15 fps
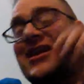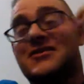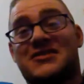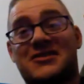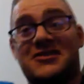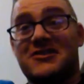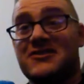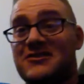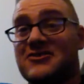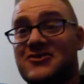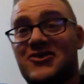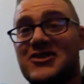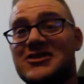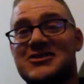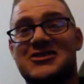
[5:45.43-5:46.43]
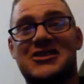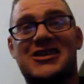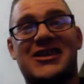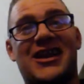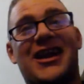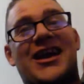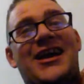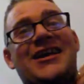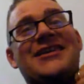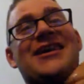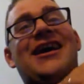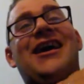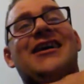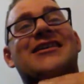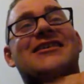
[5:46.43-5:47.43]
It's a little cringy, and
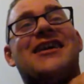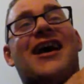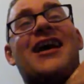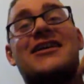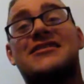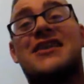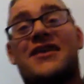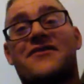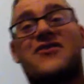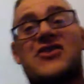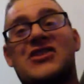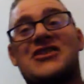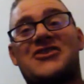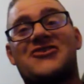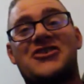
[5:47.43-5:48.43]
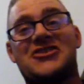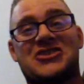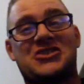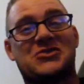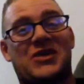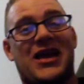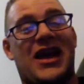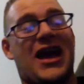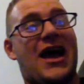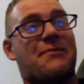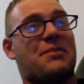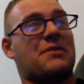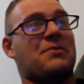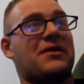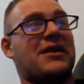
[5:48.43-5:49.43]
I I definitely cringed when it
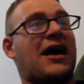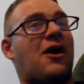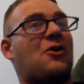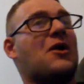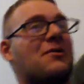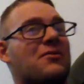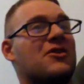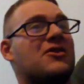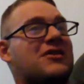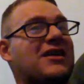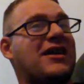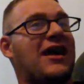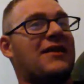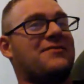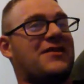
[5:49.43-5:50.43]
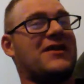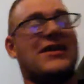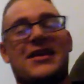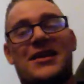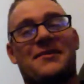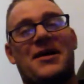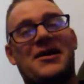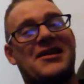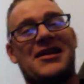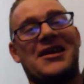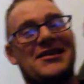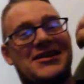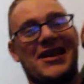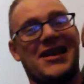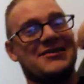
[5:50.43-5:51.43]
happened. But now I'm looking, I'm thinking about it, and
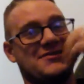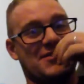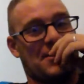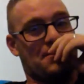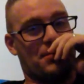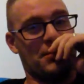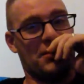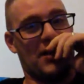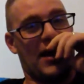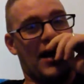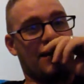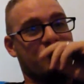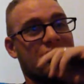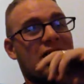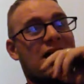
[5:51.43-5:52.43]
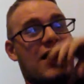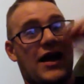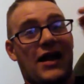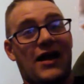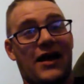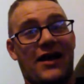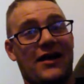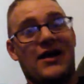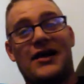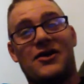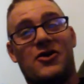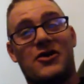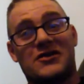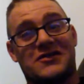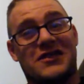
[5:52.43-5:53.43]
I can't help but laugh. And I I
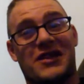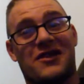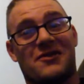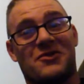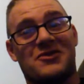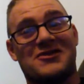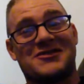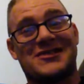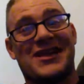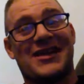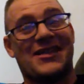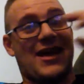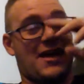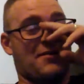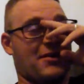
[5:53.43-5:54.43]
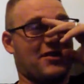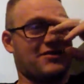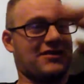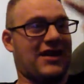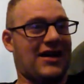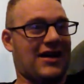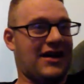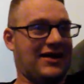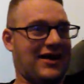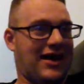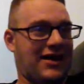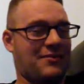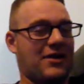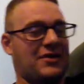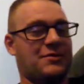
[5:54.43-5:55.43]
know it's terrible to say that, but it's kind it
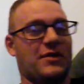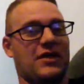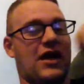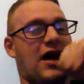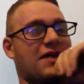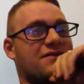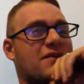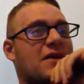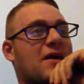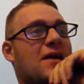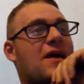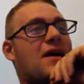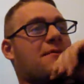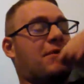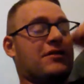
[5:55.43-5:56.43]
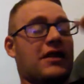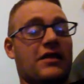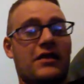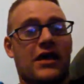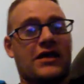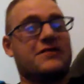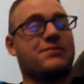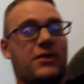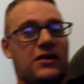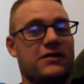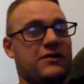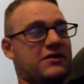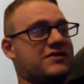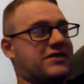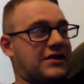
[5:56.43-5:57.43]
kind of makes me laugh. But then the next
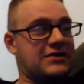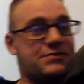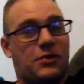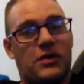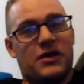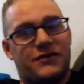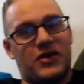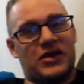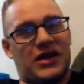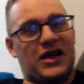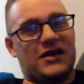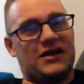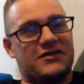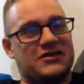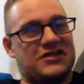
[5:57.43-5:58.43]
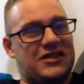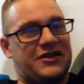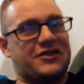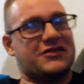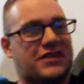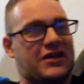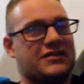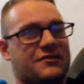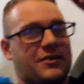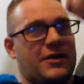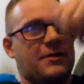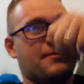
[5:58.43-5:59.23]
part, this next part of it, kind of just irritates Stop me.